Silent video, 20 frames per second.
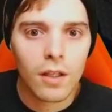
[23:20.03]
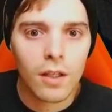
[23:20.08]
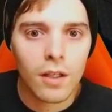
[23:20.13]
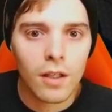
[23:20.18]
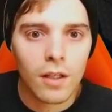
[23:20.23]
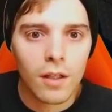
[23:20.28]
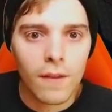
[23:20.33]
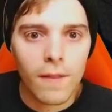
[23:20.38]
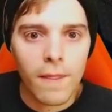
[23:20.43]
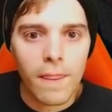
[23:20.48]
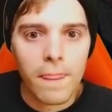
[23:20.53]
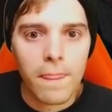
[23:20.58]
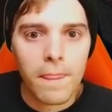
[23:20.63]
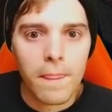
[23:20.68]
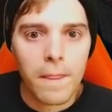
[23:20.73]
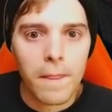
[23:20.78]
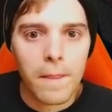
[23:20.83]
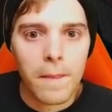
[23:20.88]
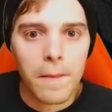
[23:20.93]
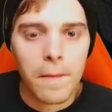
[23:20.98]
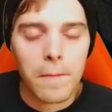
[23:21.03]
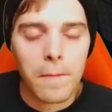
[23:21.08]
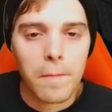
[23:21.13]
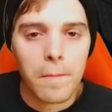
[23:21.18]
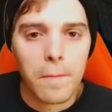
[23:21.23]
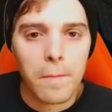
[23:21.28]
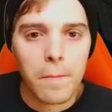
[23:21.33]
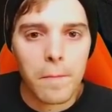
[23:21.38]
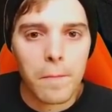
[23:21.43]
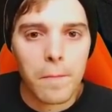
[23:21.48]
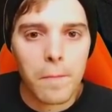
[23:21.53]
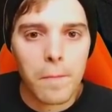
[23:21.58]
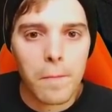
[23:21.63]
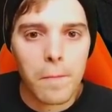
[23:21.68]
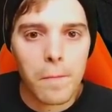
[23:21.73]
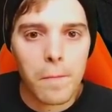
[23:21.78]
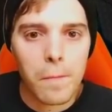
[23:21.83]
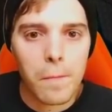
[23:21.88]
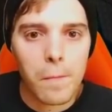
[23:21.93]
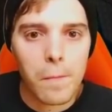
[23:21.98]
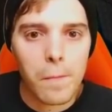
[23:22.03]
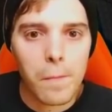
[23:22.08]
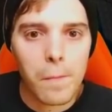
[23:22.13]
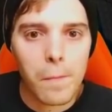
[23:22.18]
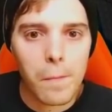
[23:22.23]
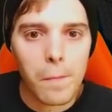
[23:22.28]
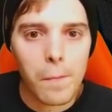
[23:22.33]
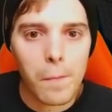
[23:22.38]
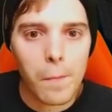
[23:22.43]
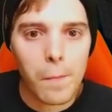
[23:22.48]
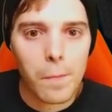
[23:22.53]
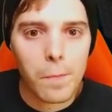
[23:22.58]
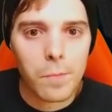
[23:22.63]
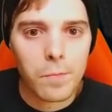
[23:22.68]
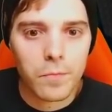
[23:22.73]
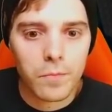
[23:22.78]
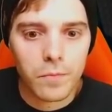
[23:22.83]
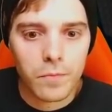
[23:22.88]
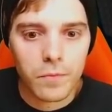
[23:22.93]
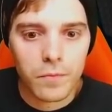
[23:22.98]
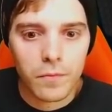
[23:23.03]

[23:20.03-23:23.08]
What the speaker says: (silence)